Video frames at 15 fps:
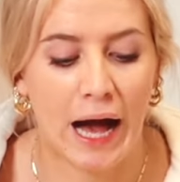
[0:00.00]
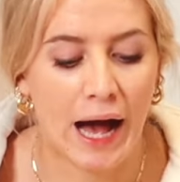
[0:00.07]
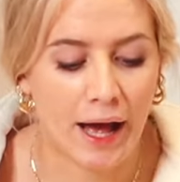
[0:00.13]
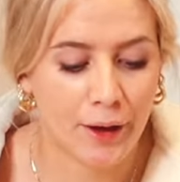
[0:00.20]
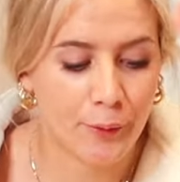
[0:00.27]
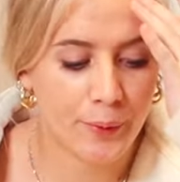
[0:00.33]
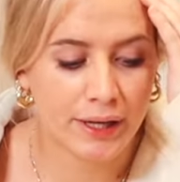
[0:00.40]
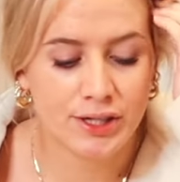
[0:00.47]

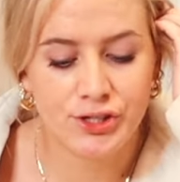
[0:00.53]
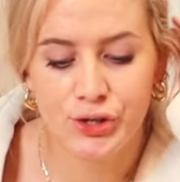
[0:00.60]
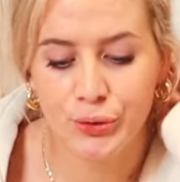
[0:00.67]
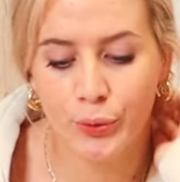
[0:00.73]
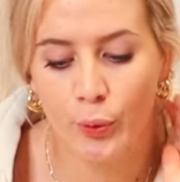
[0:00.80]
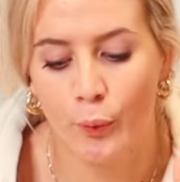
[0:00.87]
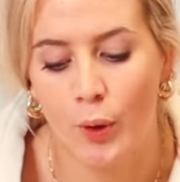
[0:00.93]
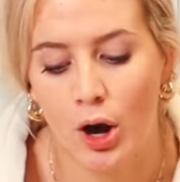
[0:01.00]
I went
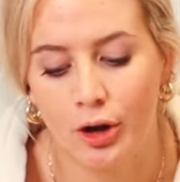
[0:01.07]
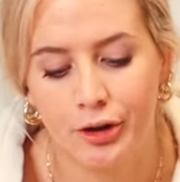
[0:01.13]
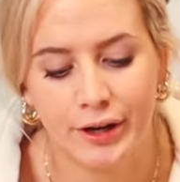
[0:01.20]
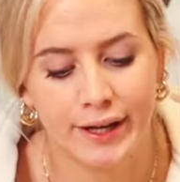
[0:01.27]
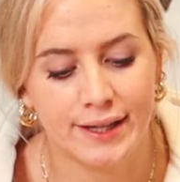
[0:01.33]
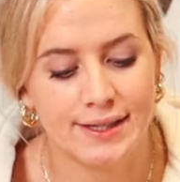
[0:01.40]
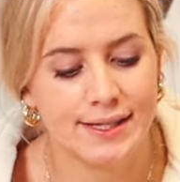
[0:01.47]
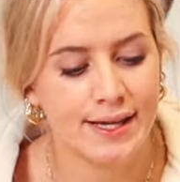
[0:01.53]
to
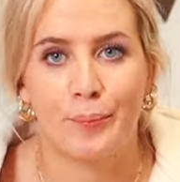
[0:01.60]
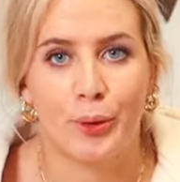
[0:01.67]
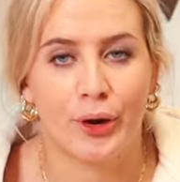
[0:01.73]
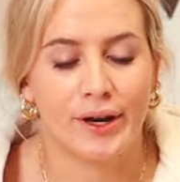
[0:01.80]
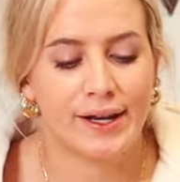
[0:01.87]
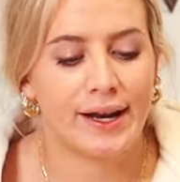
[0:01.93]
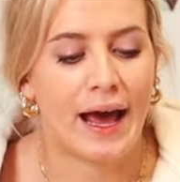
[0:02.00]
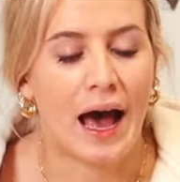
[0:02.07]
Walgreens,
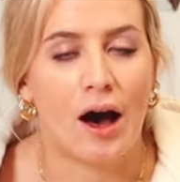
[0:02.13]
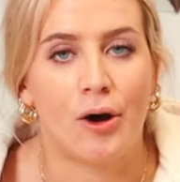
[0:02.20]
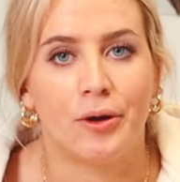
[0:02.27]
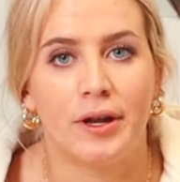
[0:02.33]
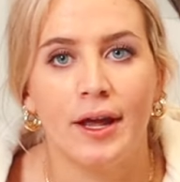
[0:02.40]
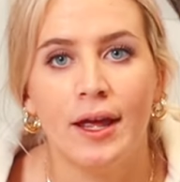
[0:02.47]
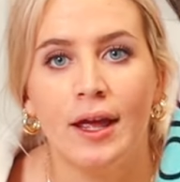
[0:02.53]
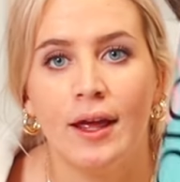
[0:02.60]
printed
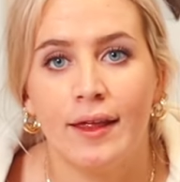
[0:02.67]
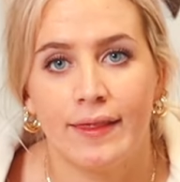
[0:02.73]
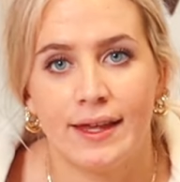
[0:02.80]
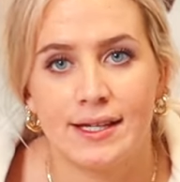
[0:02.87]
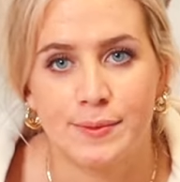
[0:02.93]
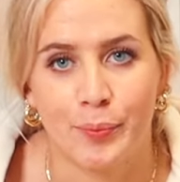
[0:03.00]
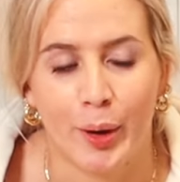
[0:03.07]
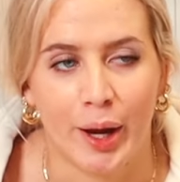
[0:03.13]
out
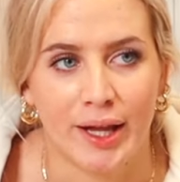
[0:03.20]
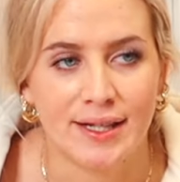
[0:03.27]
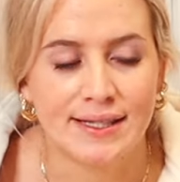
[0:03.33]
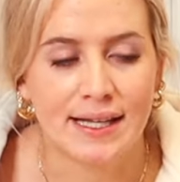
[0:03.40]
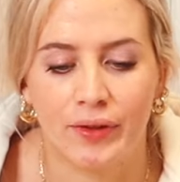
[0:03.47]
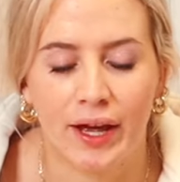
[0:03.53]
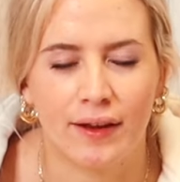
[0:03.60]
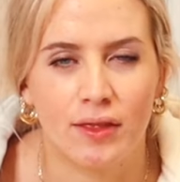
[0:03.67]
these
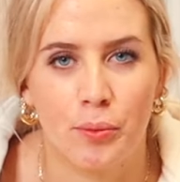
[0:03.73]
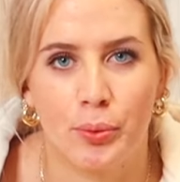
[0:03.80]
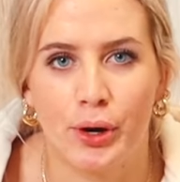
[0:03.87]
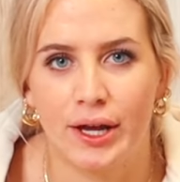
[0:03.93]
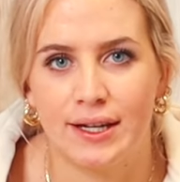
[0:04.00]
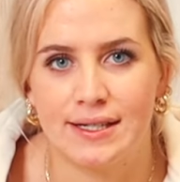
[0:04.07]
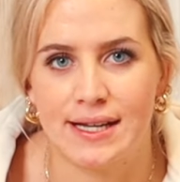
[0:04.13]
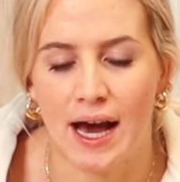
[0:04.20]
prints, like the
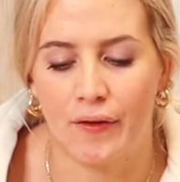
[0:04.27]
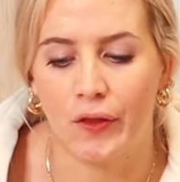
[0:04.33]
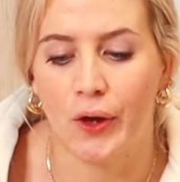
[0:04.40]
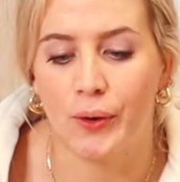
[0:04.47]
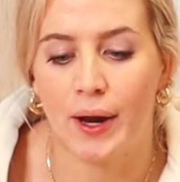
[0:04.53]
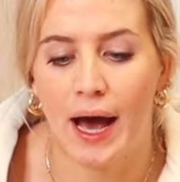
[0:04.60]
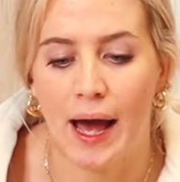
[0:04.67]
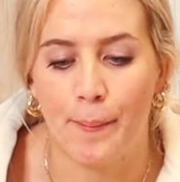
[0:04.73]
print
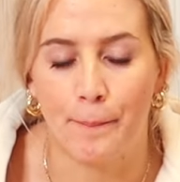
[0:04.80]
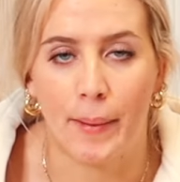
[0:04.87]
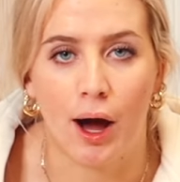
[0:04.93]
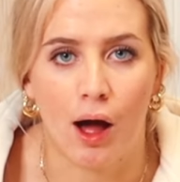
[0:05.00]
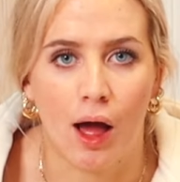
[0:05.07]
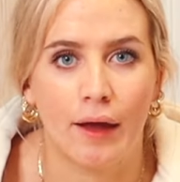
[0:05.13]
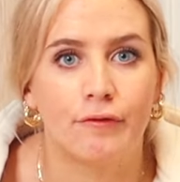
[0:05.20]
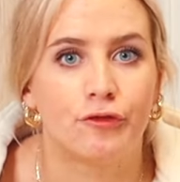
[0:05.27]
download I
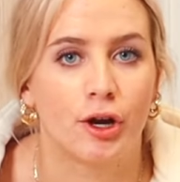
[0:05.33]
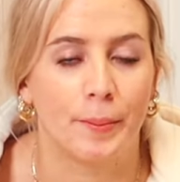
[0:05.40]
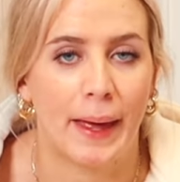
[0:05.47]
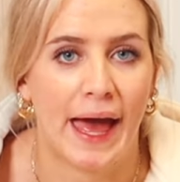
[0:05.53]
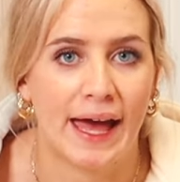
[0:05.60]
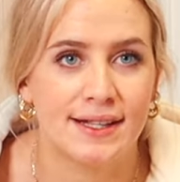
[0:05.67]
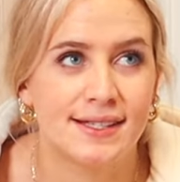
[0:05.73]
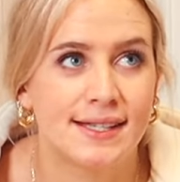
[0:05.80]
bought from
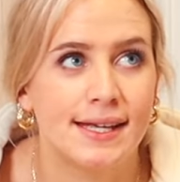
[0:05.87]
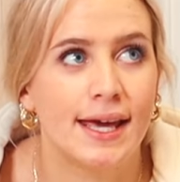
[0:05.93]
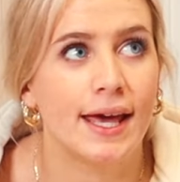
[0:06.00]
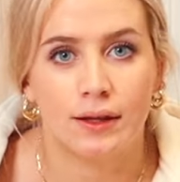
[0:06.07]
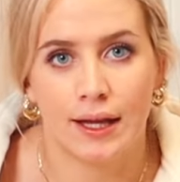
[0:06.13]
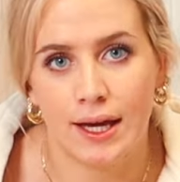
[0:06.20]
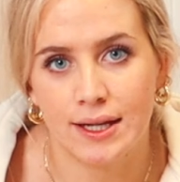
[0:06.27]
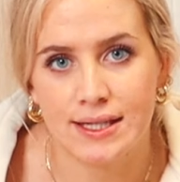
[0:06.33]
Etsy,
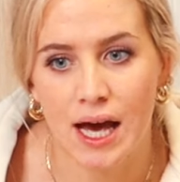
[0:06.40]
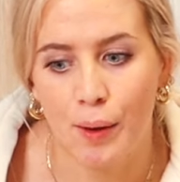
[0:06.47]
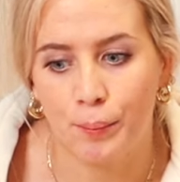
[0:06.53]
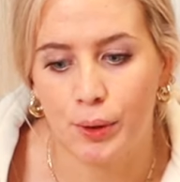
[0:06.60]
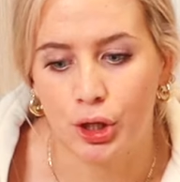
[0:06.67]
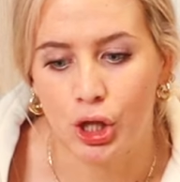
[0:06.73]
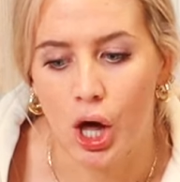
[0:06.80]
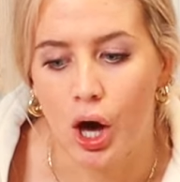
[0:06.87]
link down
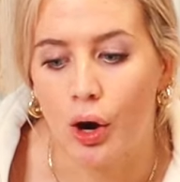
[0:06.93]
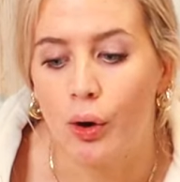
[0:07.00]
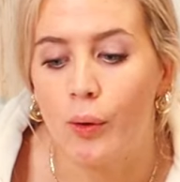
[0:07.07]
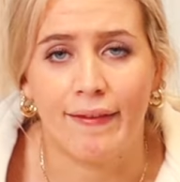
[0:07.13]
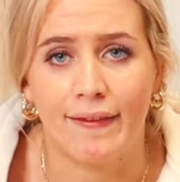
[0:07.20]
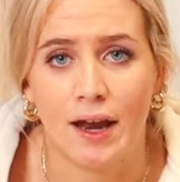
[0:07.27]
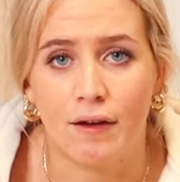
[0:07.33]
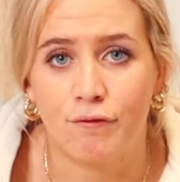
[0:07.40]
below.
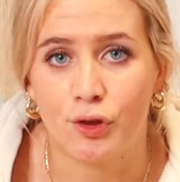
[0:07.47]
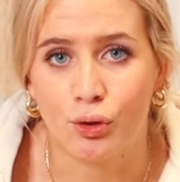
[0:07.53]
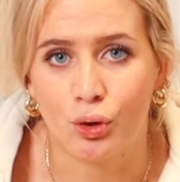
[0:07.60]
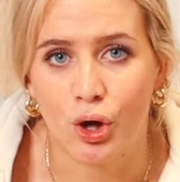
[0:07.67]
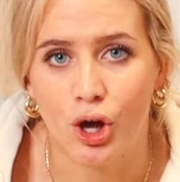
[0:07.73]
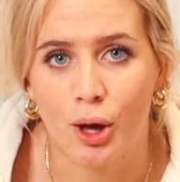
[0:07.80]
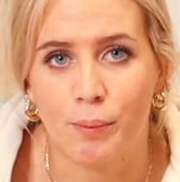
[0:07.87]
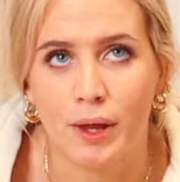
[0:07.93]
And then if you
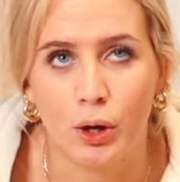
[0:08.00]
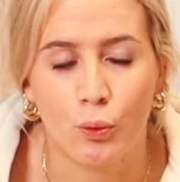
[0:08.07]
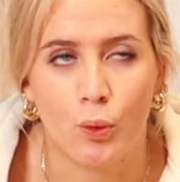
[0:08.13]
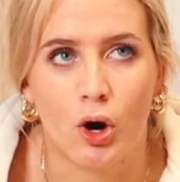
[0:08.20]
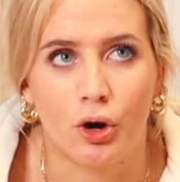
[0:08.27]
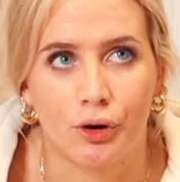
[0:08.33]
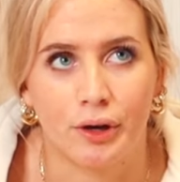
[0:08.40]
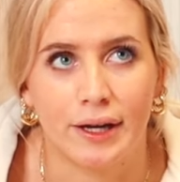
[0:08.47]
look up like
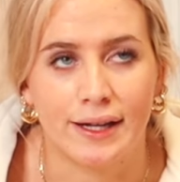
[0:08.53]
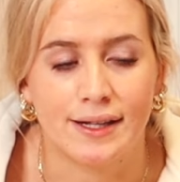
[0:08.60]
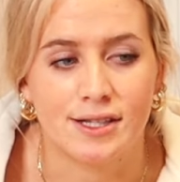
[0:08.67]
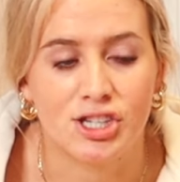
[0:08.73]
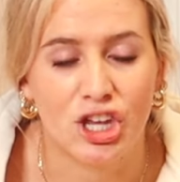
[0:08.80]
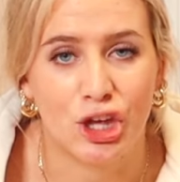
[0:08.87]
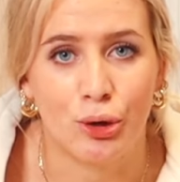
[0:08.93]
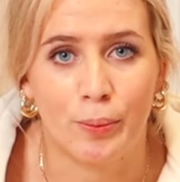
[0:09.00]

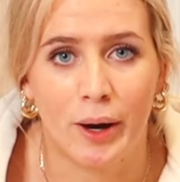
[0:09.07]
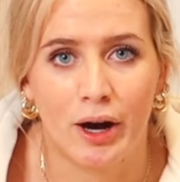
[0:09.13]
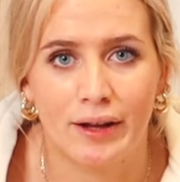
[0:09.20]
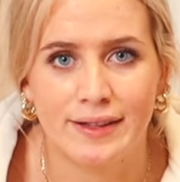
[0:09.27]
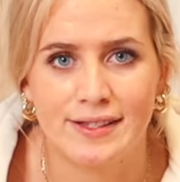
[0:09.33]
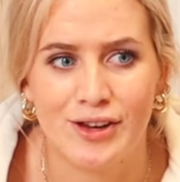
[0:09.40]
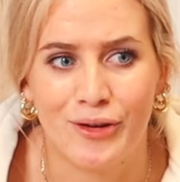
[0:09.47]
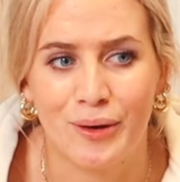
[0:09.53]
Walgreens
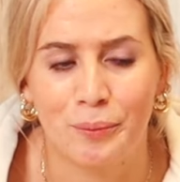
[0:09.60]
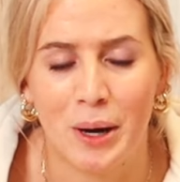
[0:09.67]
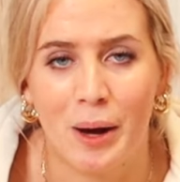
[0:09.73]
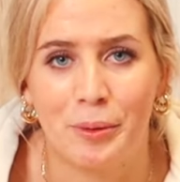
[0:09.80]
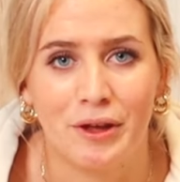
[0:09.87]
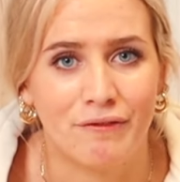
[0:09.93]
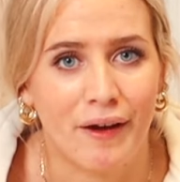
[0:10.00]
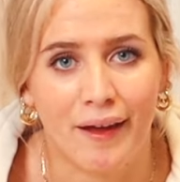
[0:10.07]
coupons, you can
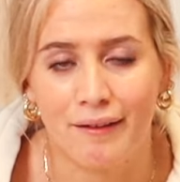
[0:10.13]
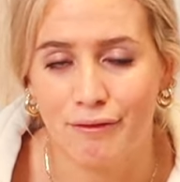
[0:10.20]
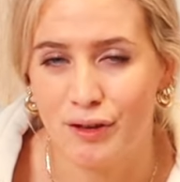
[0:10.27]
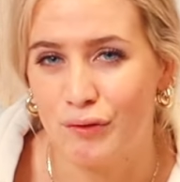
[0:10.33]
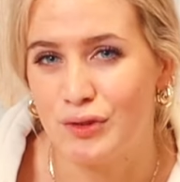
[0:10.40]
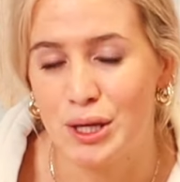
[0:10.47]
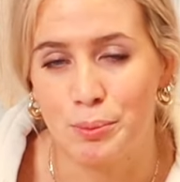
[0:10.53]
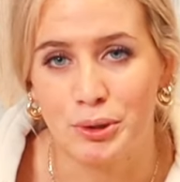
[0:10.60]
probably find a
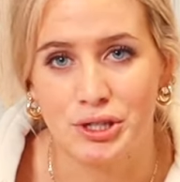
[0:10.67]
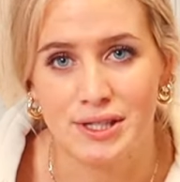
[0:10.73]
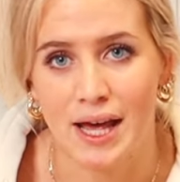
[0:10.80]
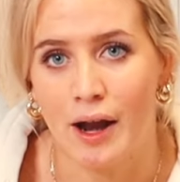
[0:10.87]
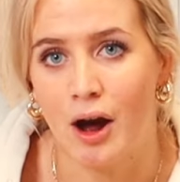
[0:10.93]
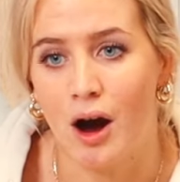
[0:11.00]
50%